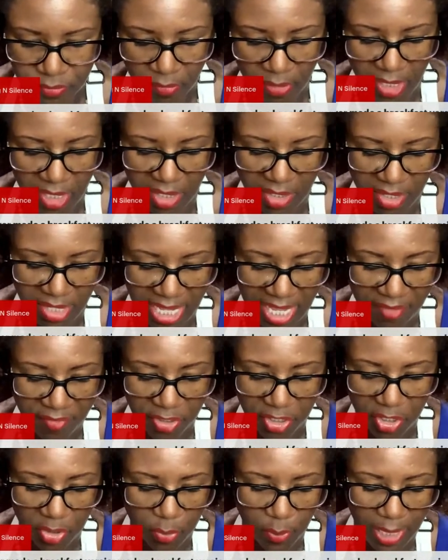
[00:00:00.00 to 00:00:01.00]
you know, have
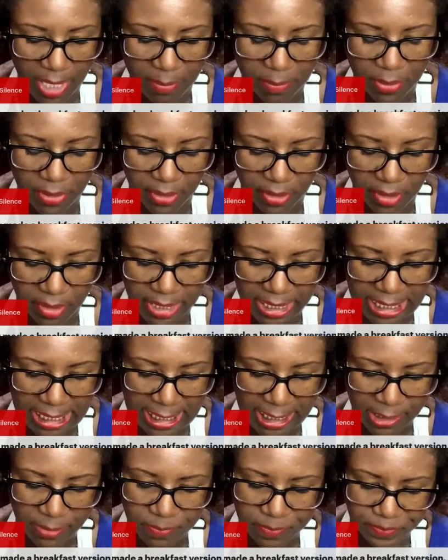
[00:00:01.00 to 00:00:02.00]
it your way, Burger
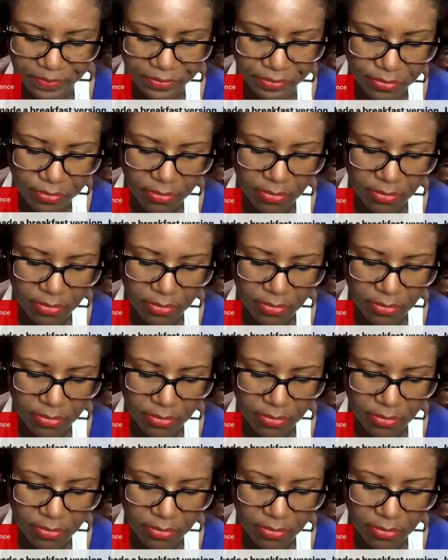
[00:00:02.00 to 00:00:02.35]
King.